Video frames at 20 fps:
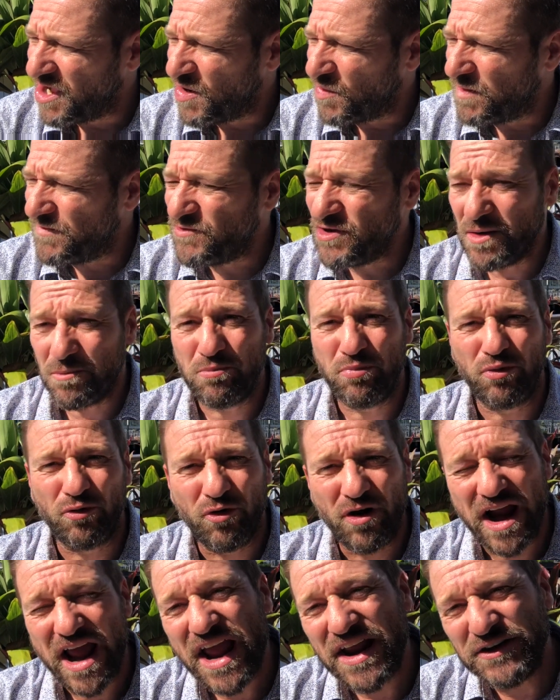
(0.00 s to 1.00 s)
We've got a
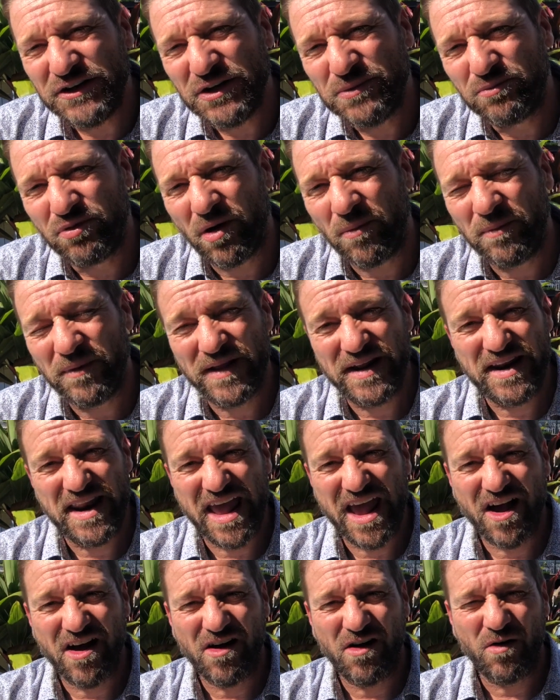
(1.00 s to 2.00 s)
brand new property
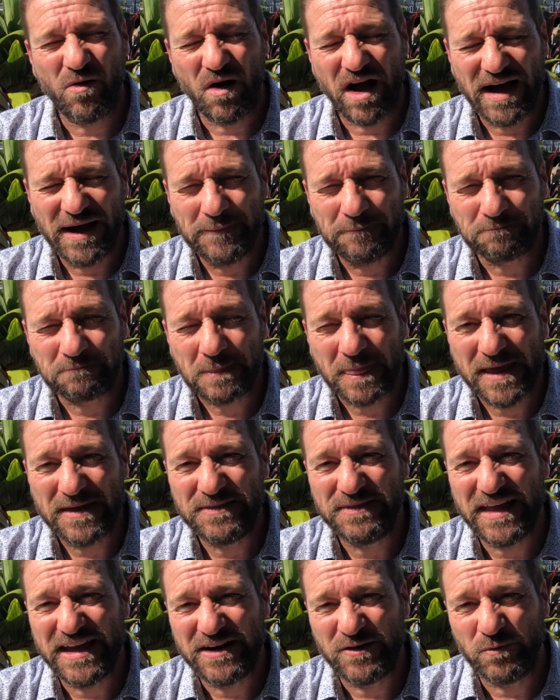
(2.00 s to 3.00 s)
now
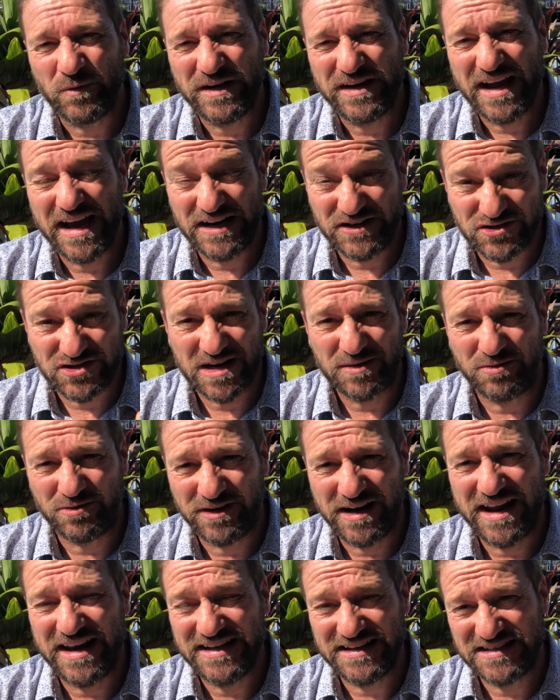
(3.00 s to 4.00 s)
that we had trouble
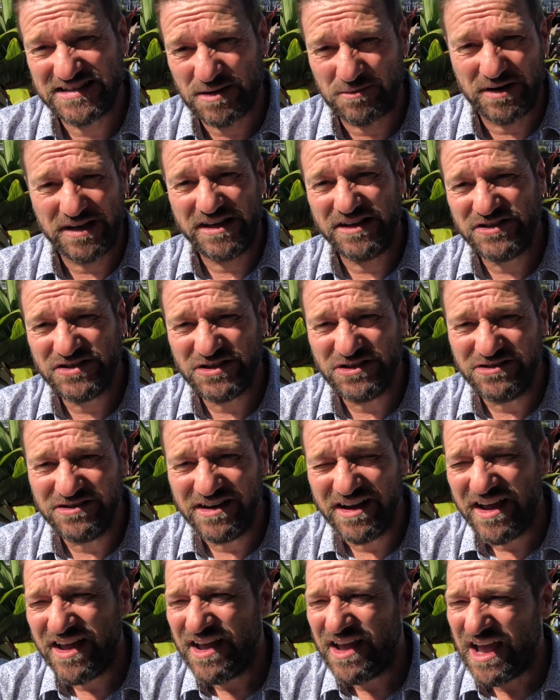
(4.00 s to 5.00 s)
getting somebody into,
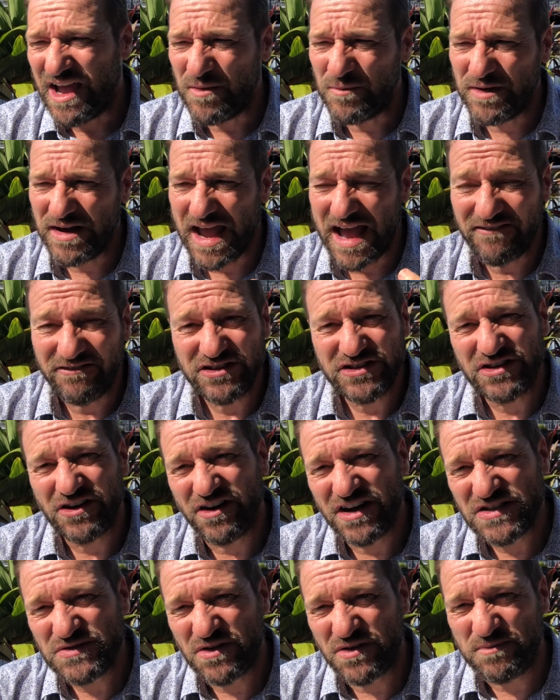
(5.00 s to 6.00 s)
and we
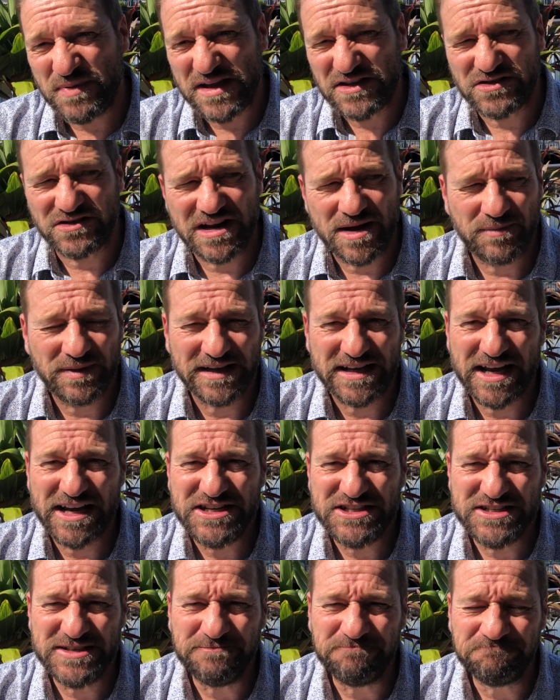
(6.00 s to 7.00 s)
advertised with pets on
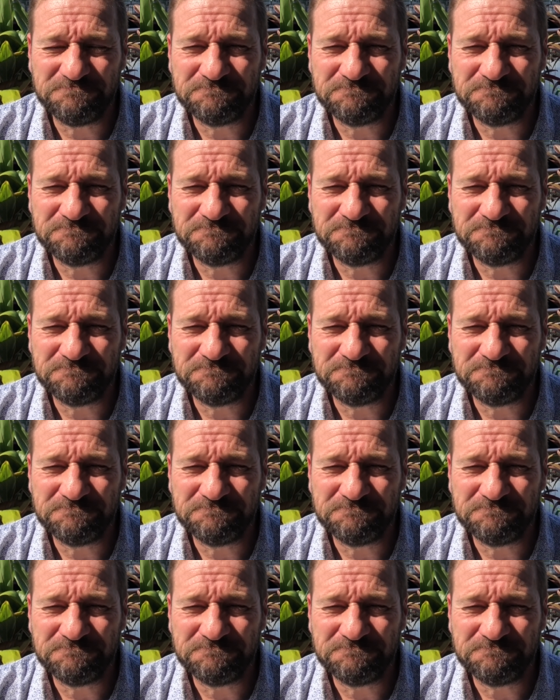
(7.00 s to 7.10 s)
application.